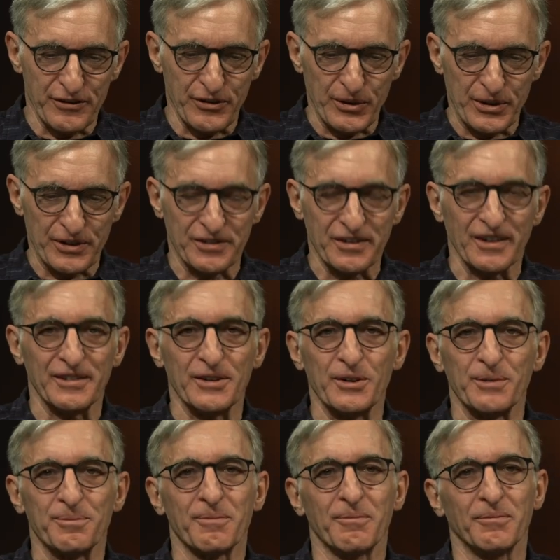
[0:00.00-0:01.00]
for us on the
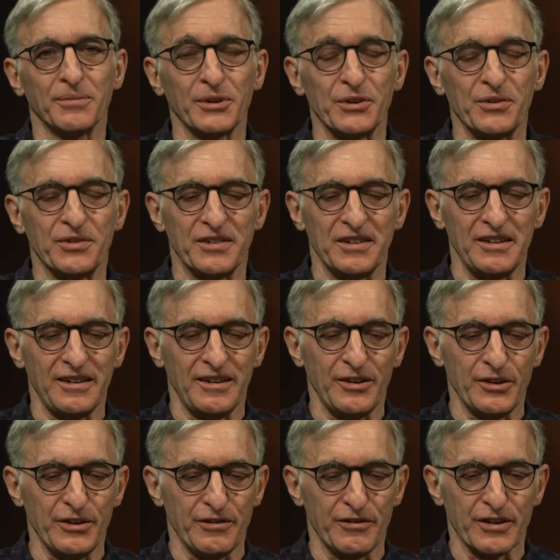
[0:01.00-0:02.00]
blues scene here in